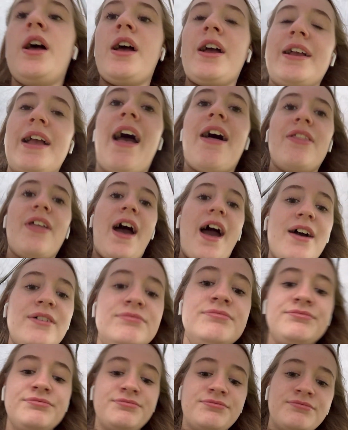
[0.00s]
get there.
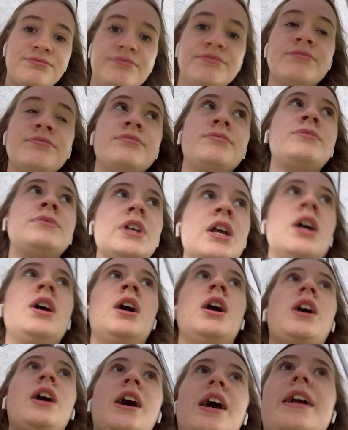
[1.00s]

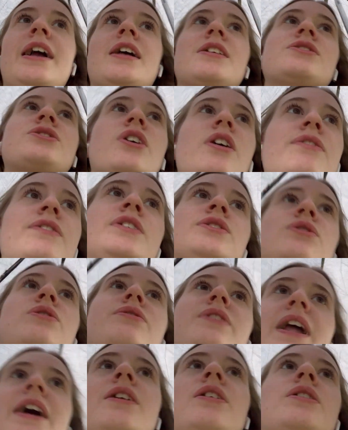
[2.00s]
Again, sorry for this
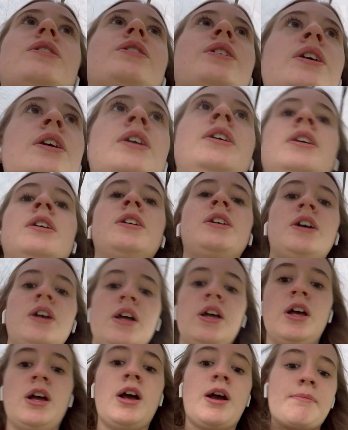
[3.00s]
awful angle.
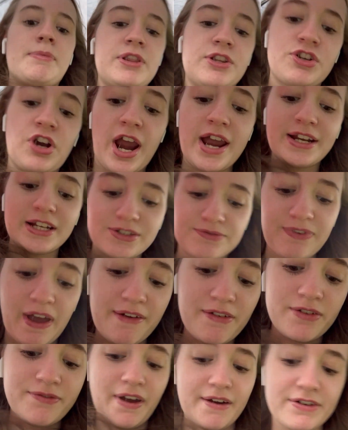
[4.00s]
But the train is
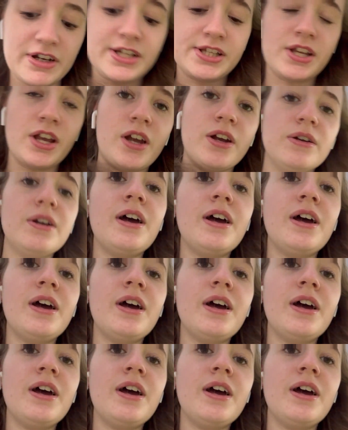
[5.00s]
very, very soon